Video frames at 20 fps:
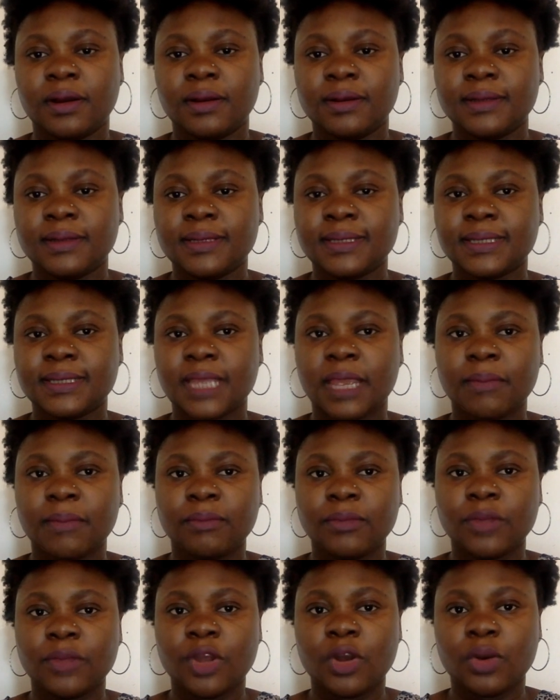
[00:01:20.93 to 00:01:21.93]

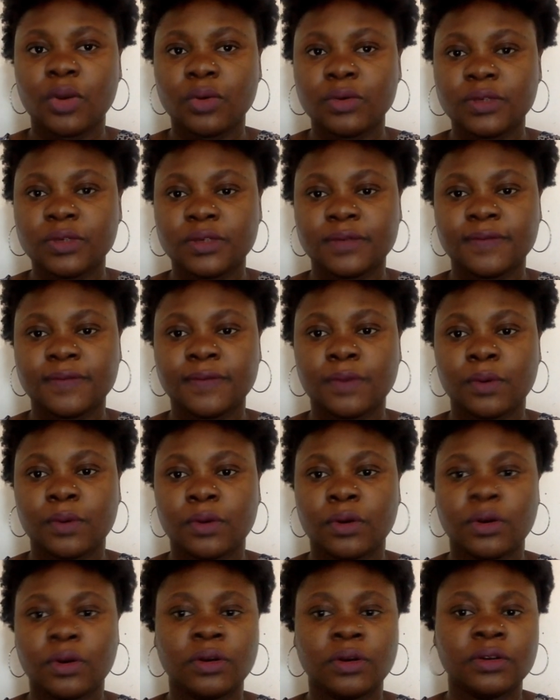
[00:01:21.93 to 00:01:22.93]
Same goes
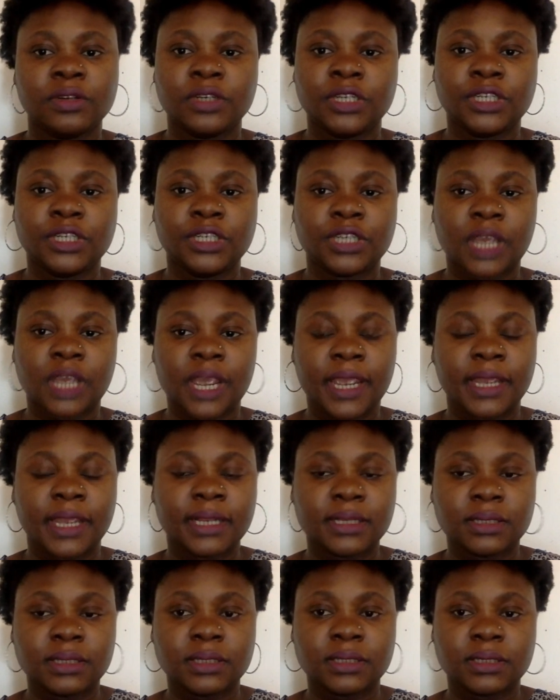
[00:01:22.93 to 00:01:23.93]
for
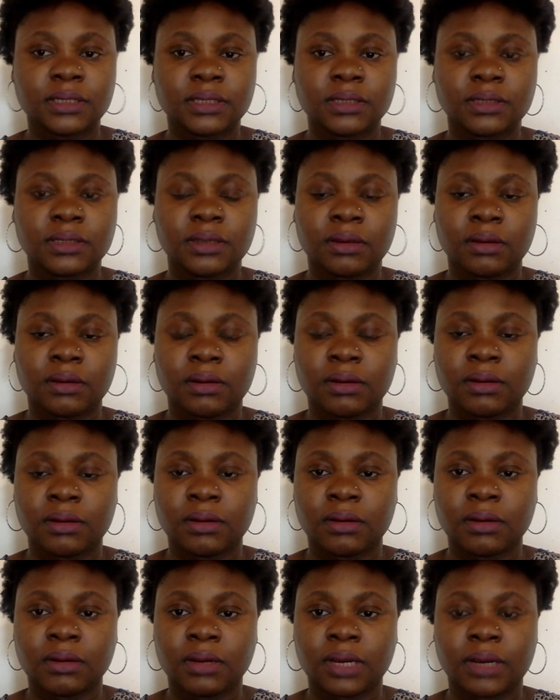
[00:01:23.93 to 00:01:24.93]
giant
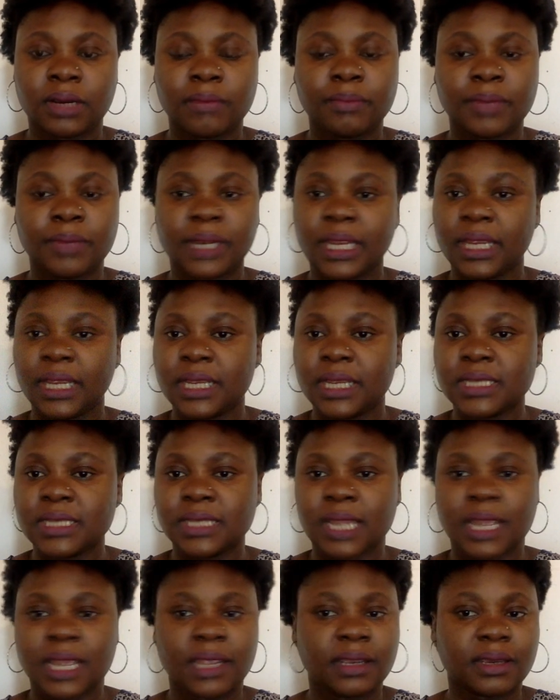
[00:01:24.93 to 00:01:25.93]
companies
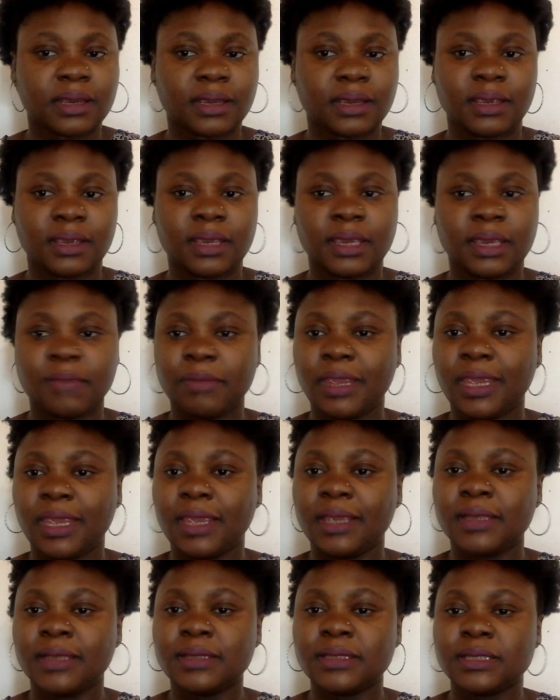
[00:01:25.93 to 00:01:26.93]
like
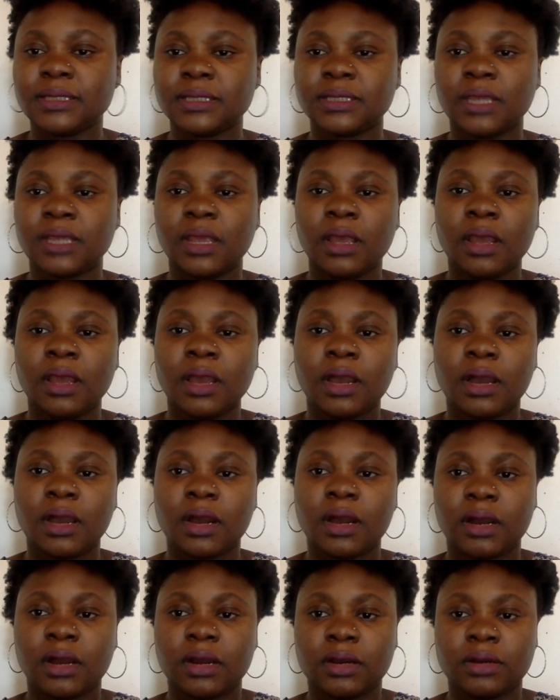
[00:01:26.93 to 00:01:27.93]
Hermes,
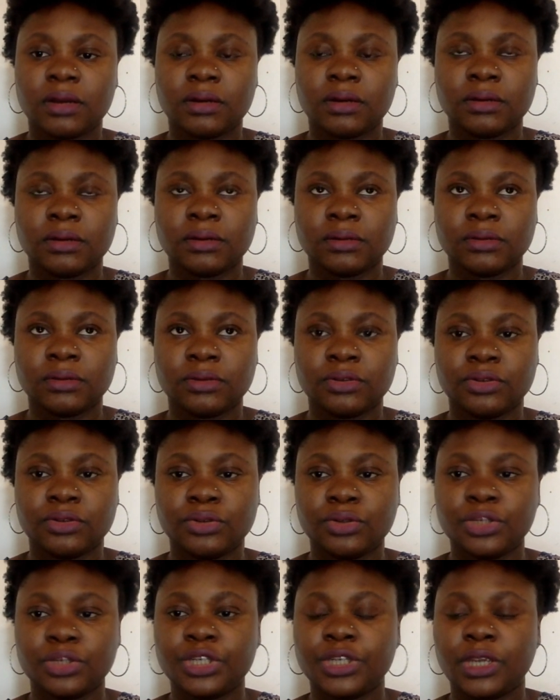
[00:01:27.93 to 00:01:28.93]

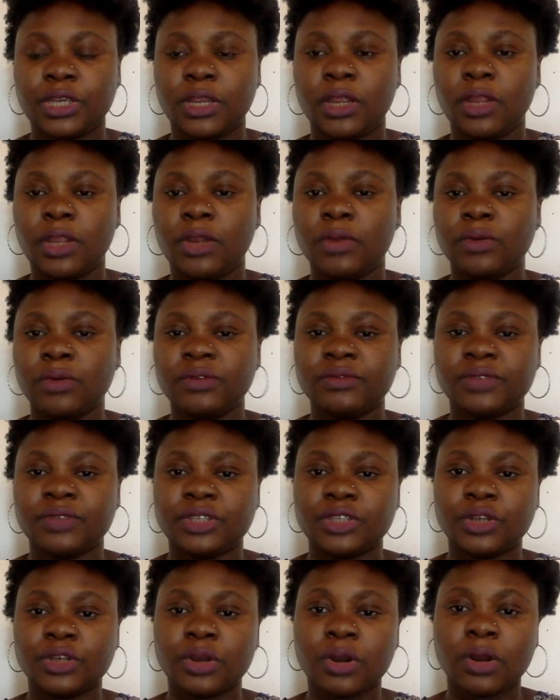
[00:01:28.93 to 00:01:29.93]
Gucci, Louis
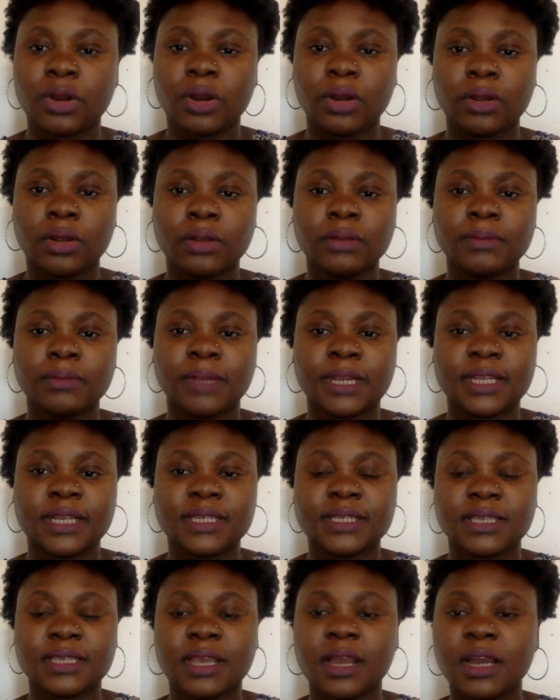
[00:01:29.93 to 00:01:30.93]
Vuitton,
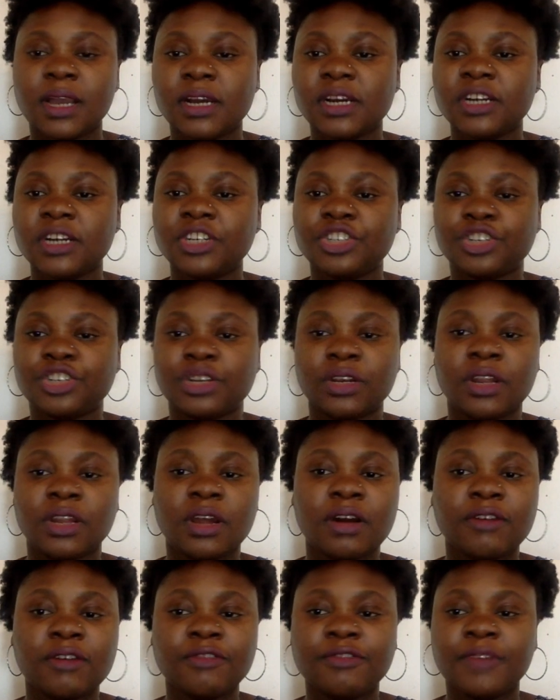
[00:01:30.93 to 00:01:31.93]
Balenciaga,
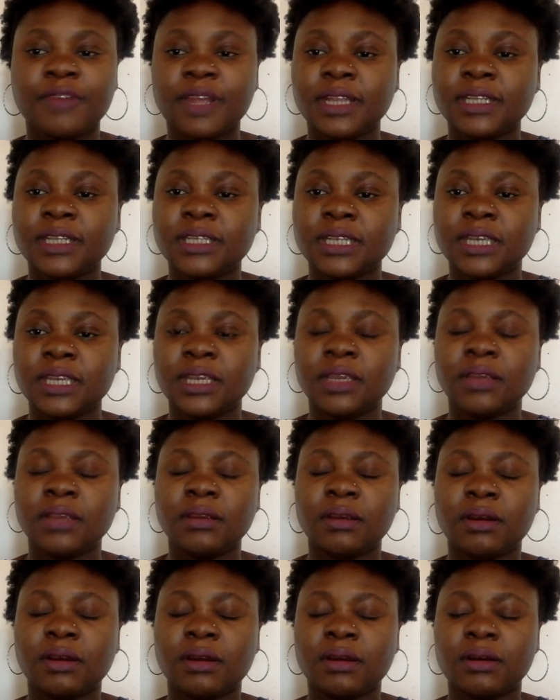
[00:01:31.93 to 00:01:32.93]
Chanel,
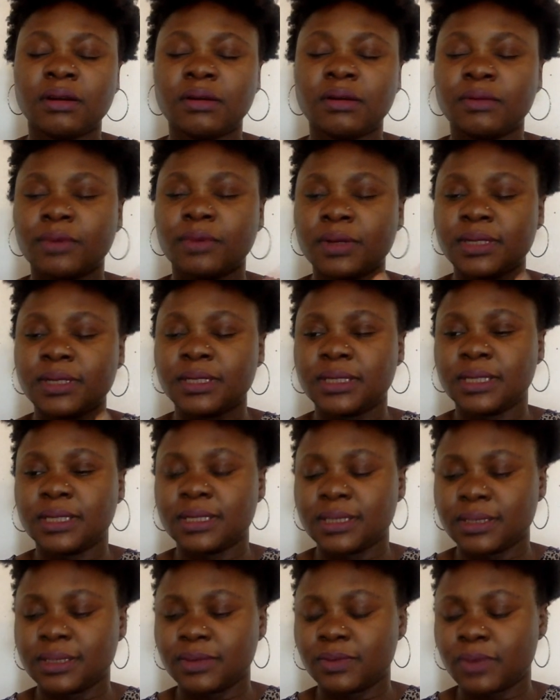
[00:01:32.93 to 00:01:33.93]
Fendi, what's
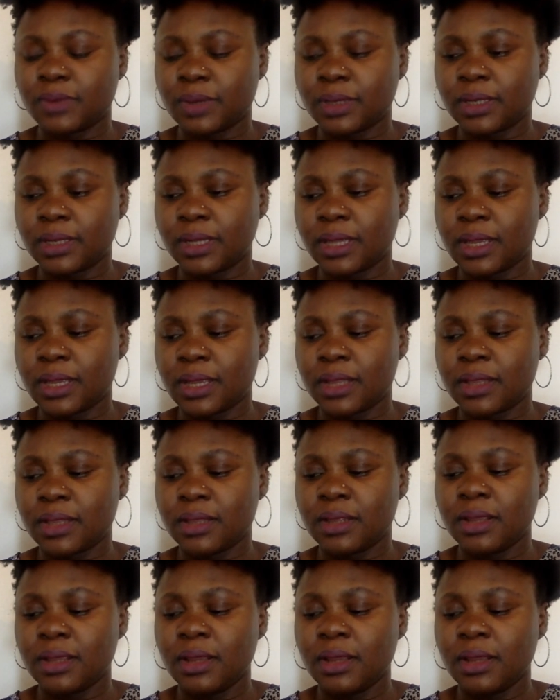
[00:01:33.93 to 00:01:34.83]
this one again?